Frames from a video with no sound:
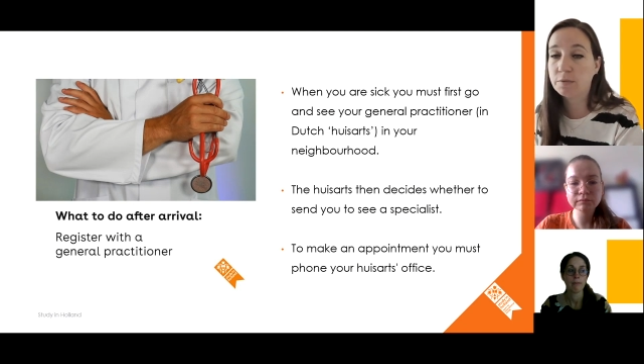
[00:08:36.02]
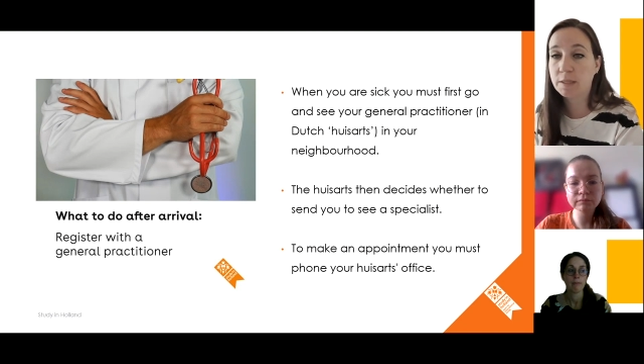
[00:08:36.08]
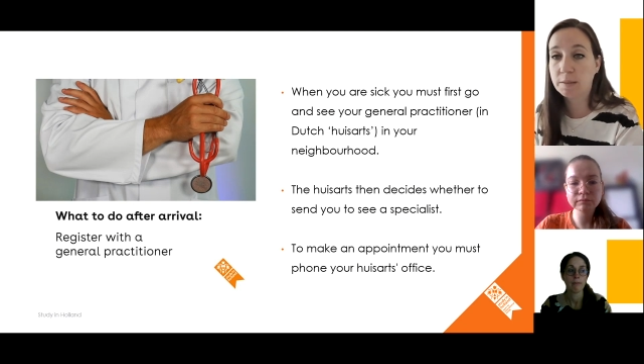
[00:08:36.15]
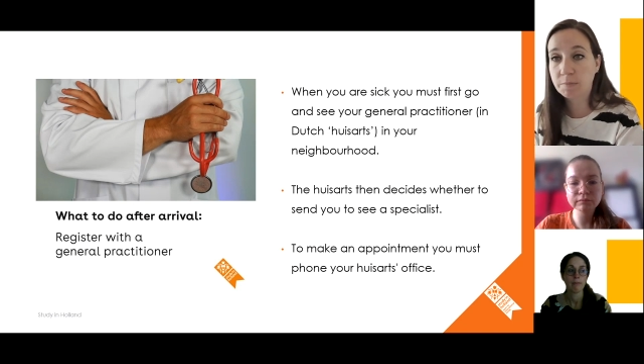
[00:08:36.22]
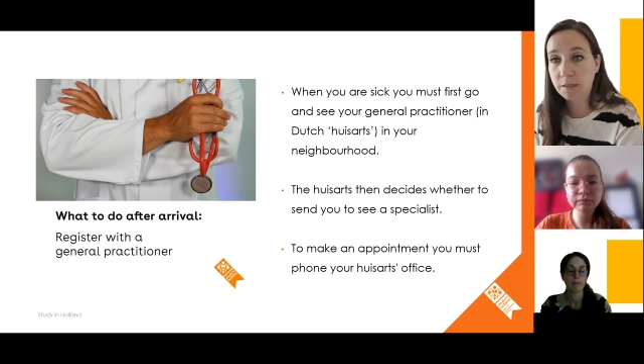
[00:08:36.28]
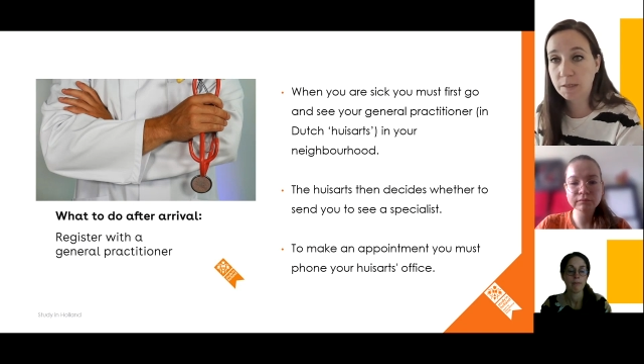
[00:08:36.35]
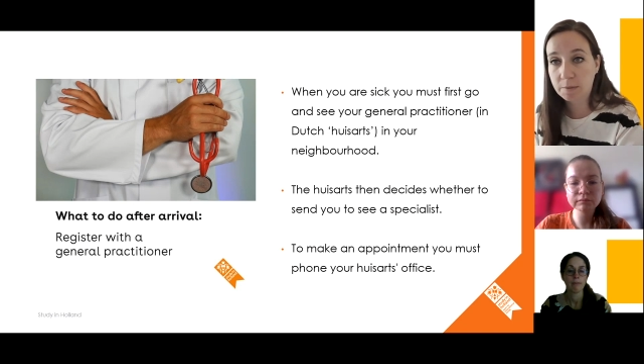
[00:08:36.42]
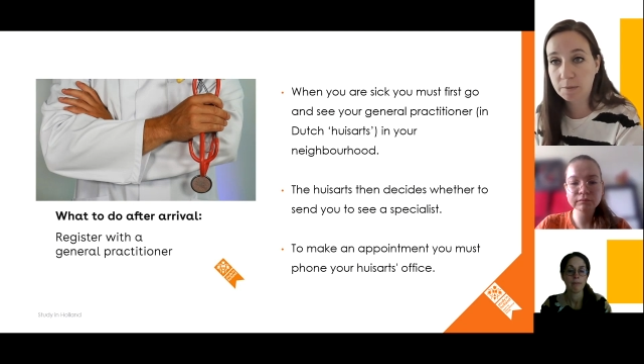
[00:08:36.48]
then
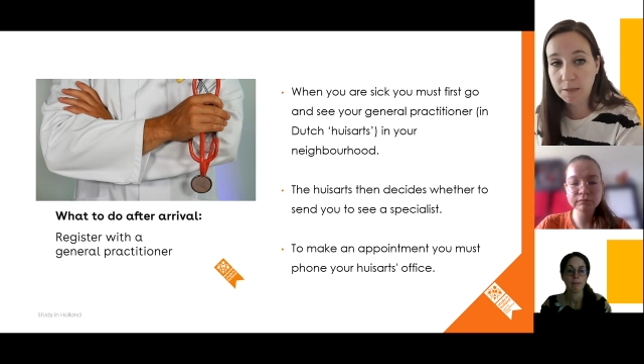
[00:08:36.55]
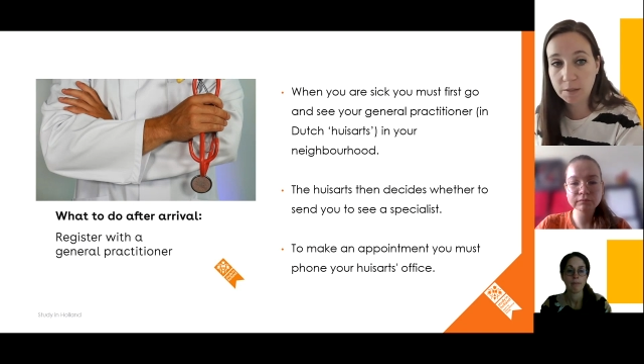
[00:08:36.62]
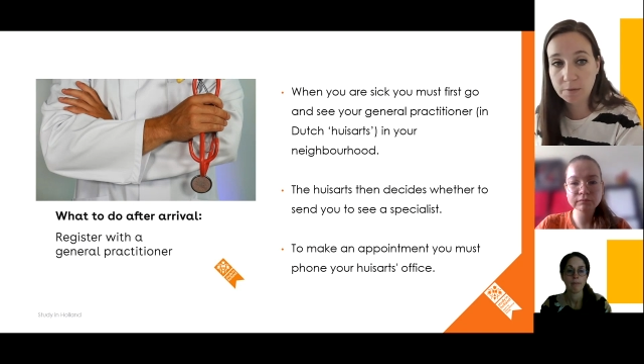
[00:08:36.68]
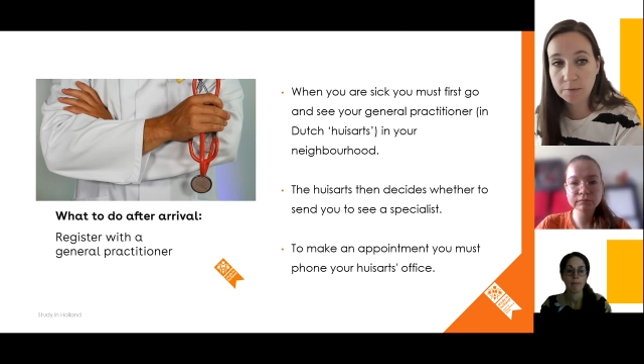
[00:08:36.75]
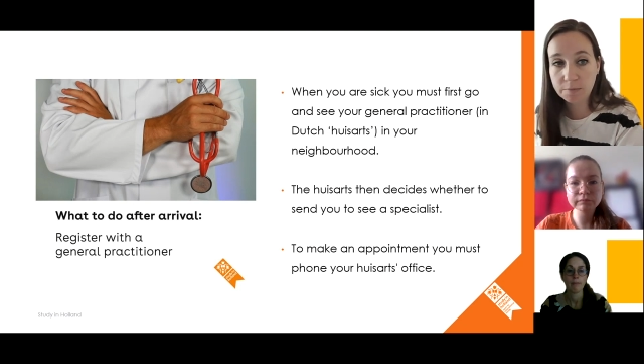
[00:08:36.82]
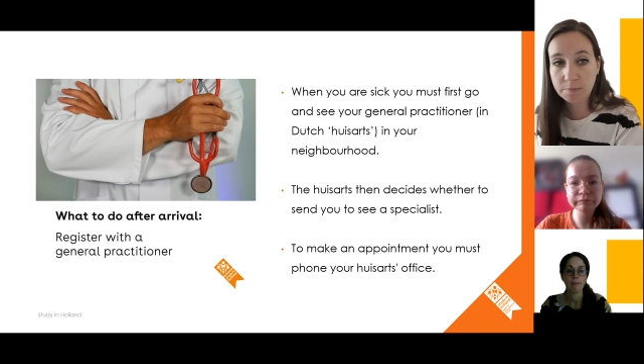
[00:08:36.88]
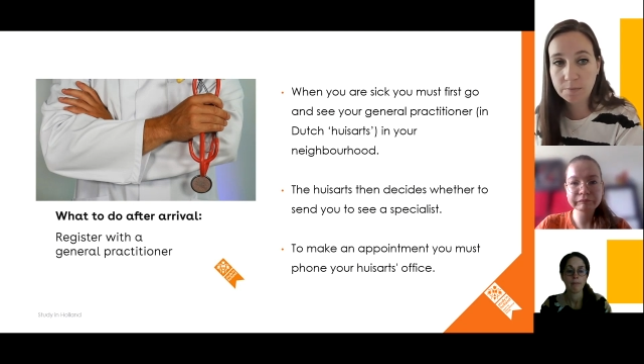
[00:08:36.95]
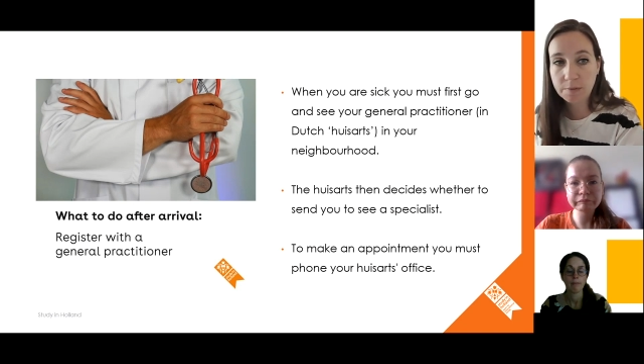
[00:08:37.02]
become
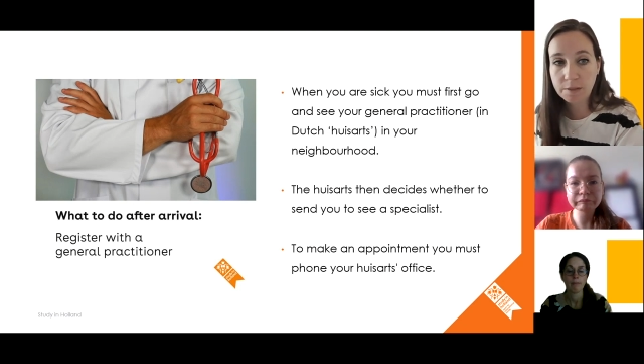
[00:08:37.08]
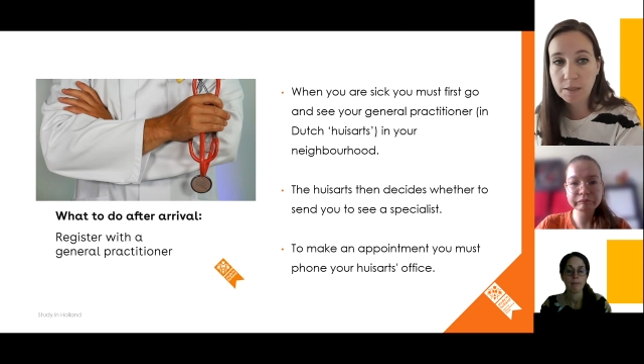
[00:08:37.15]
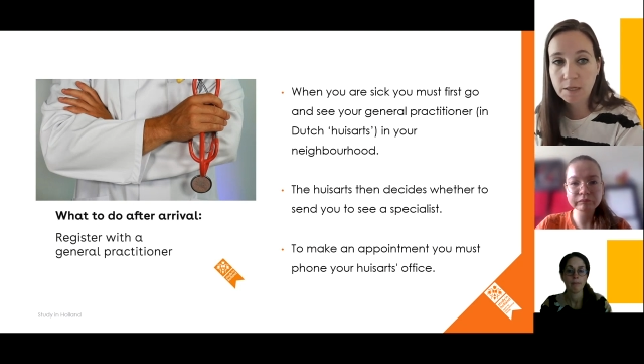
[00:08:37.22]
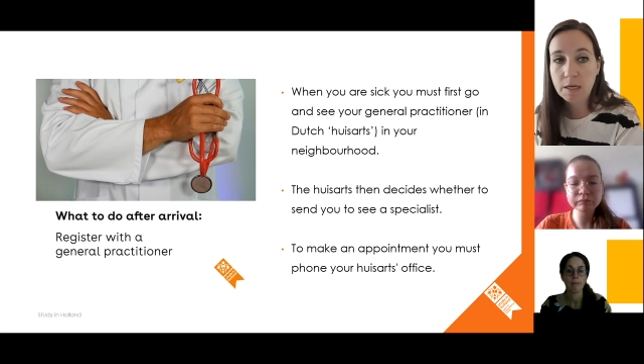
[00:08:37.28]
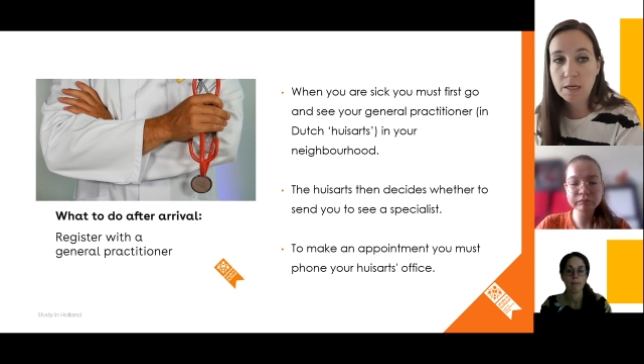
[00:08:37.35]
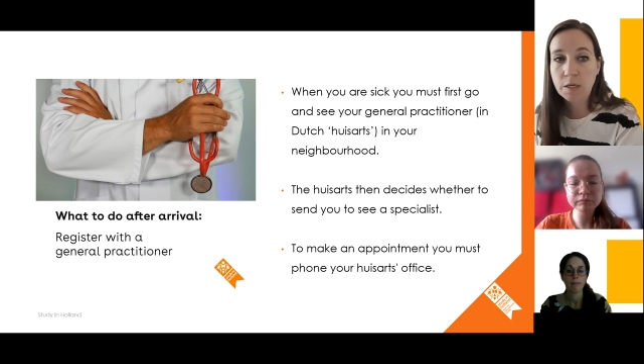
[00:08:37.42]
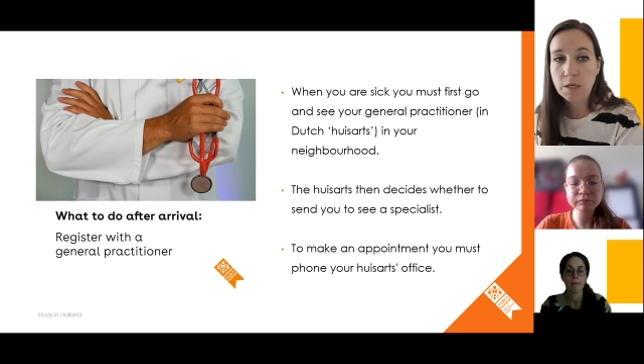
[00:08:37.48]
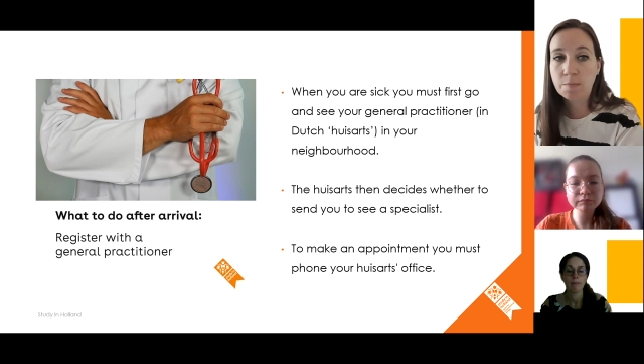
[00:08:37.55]
ill,
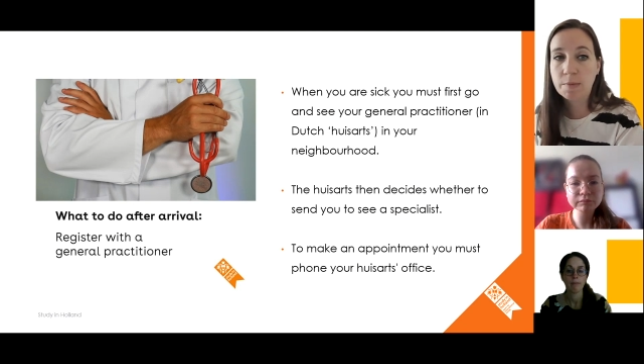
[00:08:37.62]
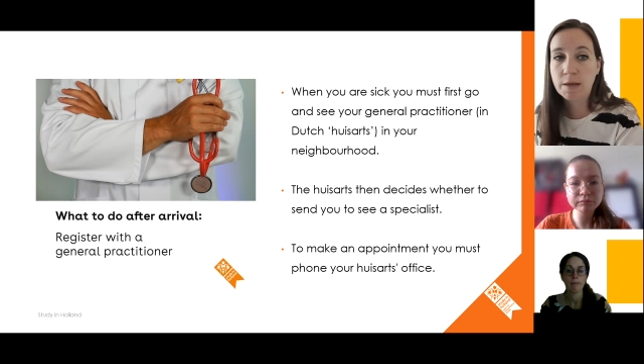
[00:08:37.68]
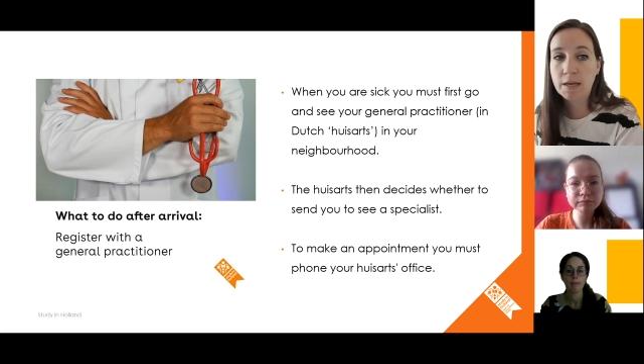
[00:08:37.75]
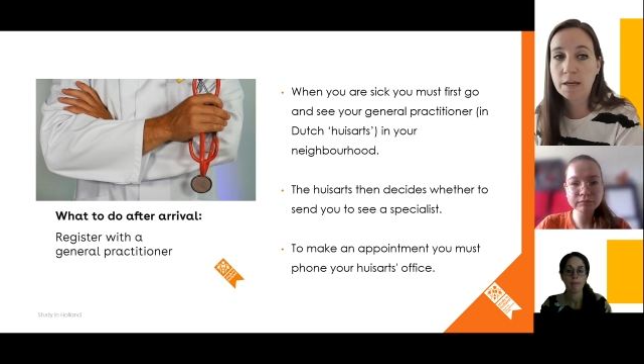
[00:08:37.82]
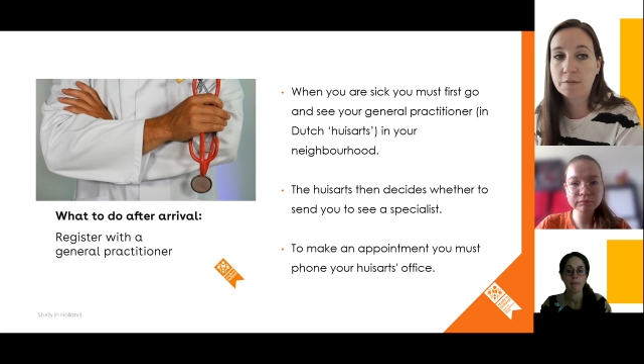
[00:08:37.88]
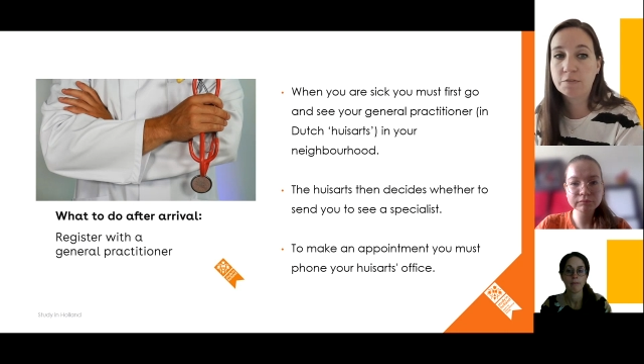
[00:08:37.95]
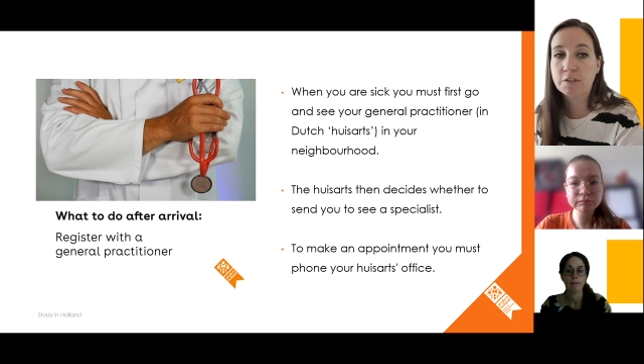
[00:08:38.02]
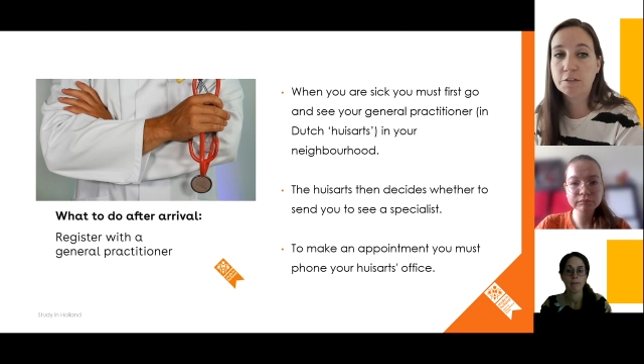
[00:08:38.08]
you may
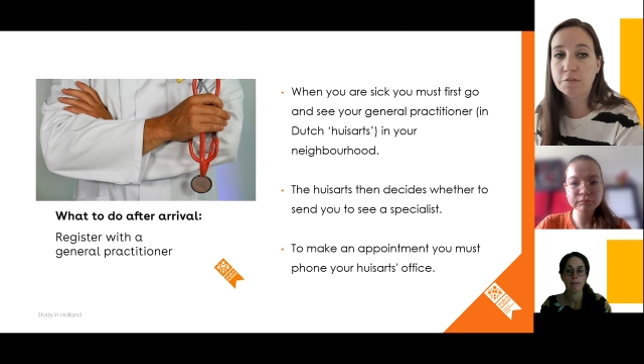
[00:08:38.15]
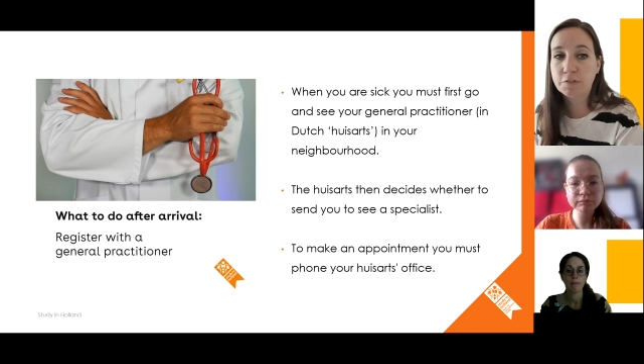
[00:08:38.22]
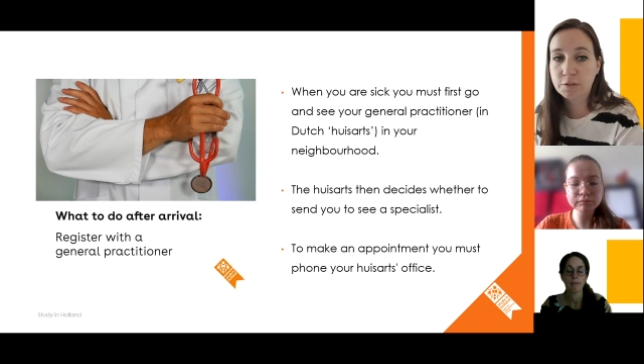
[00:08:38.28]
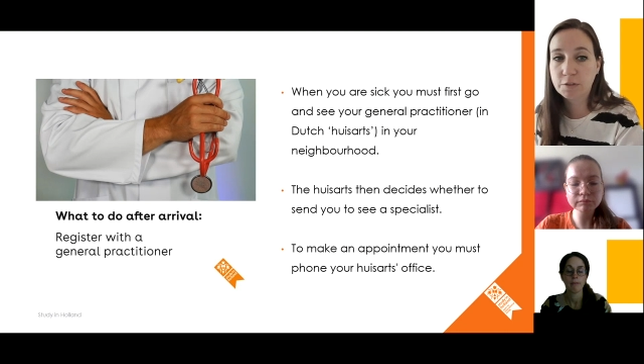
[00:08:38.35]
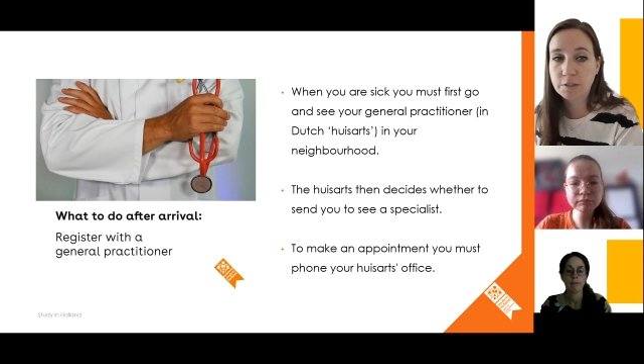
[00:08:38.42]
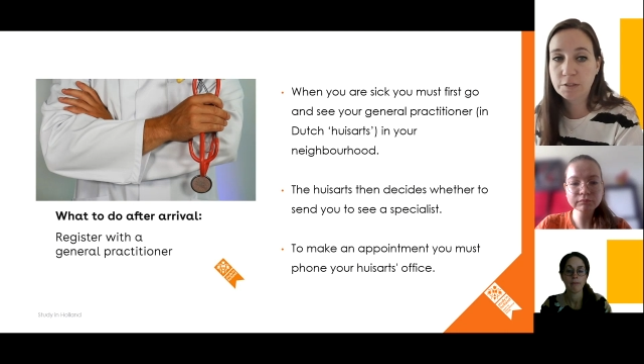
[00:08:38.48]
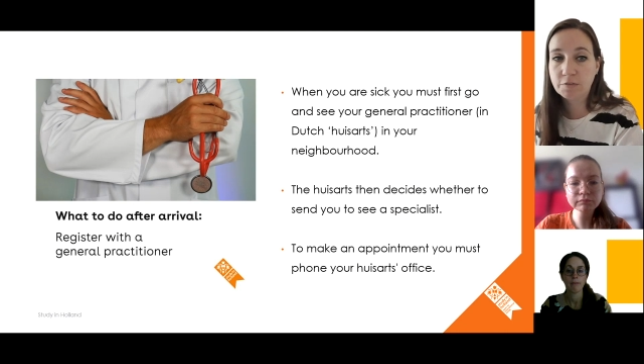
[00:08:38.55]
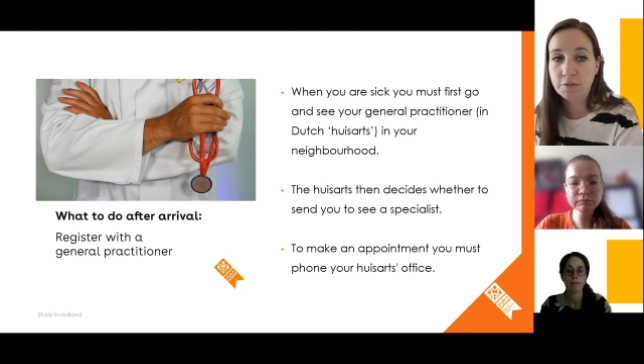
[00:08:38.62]
have difficulty